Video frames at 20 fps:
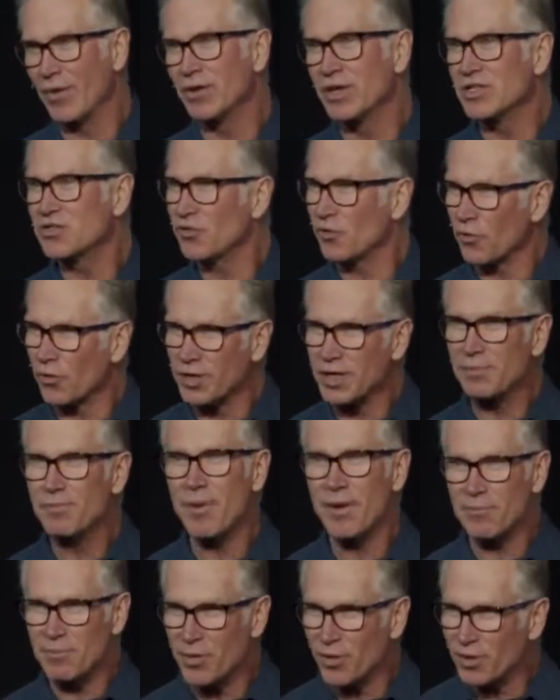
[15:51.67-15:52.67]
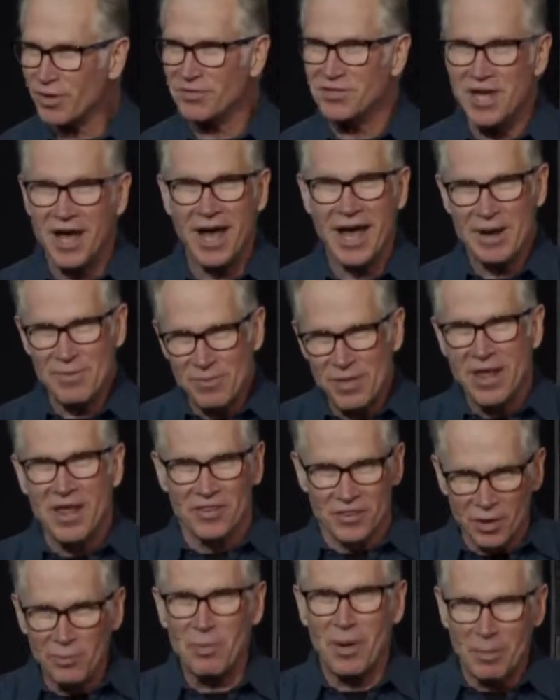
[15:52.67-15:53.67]
us for any period of time,
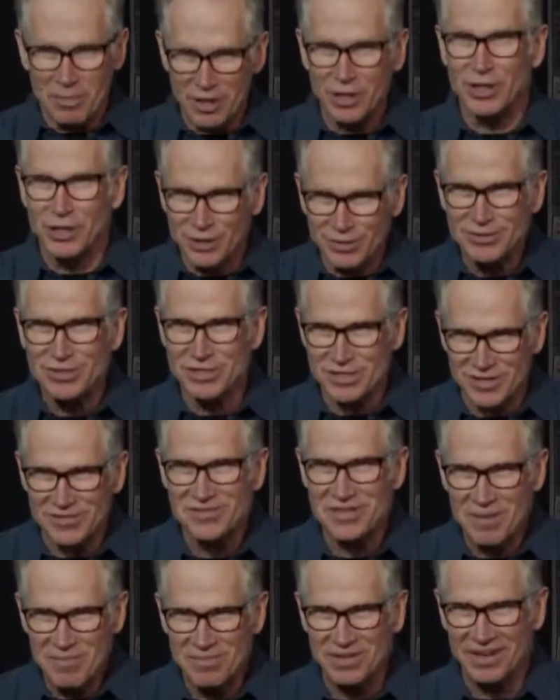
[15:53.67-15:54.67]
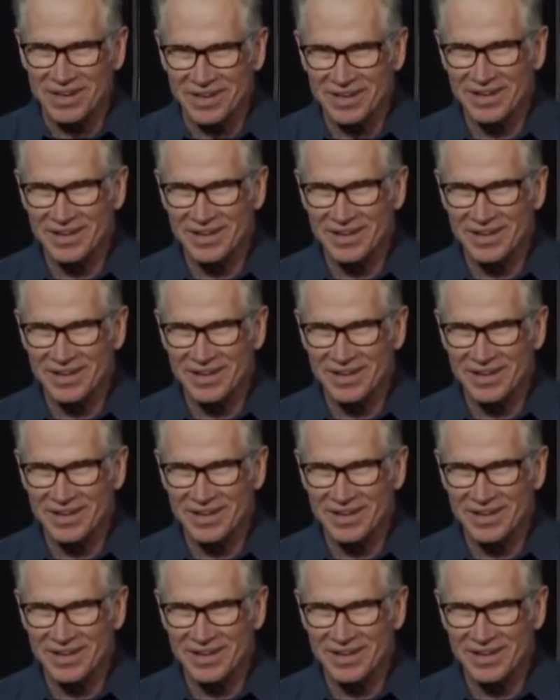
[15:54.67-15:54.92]
they'll probably accuse us of something.